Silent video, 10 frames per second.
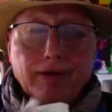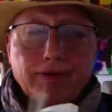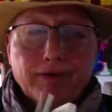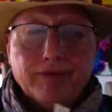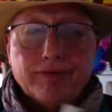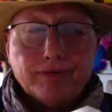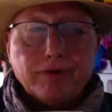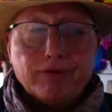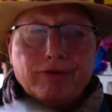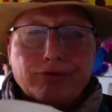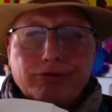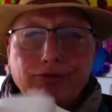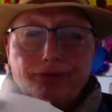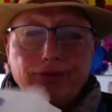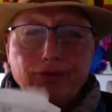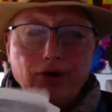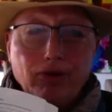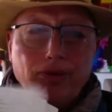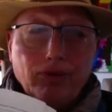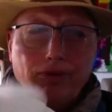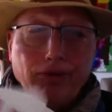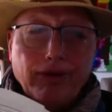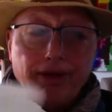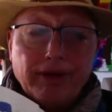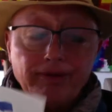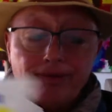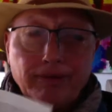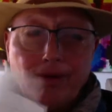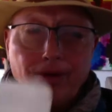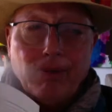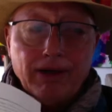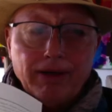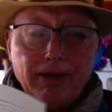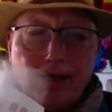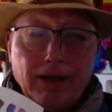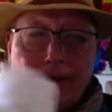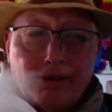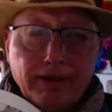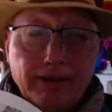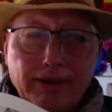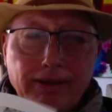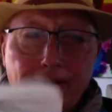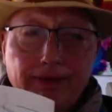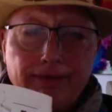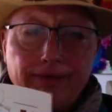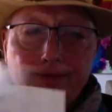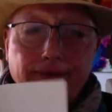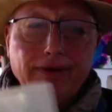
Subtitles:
This goes through the whole thing about colour techniques,